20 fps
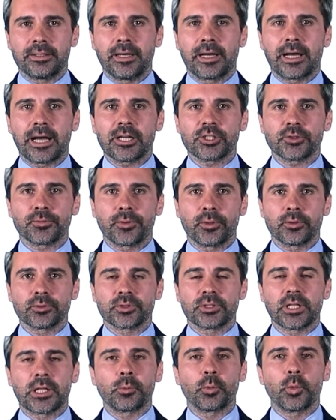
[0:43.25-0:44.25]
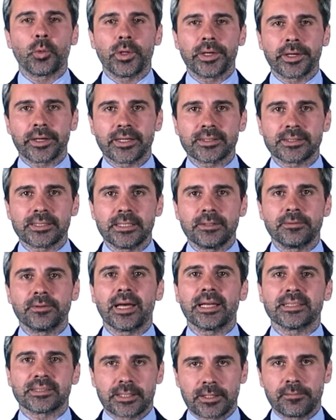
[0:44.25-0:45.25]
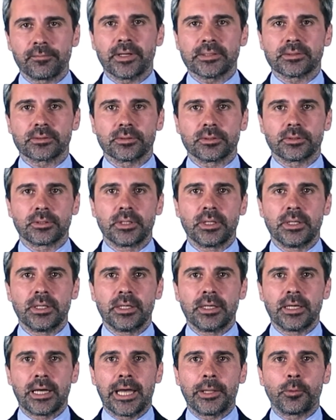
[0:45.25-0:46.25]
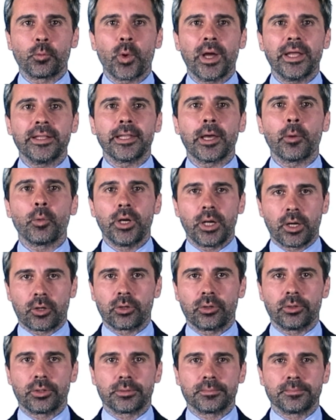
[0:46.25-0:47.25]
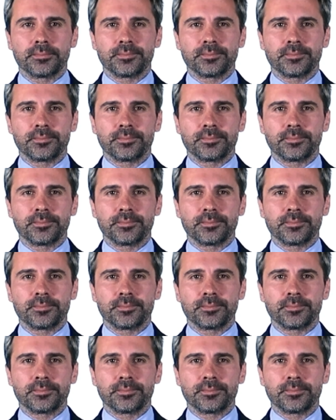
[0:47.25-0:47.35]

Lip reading: the cash flows that we will receive as an investor and when they will occur.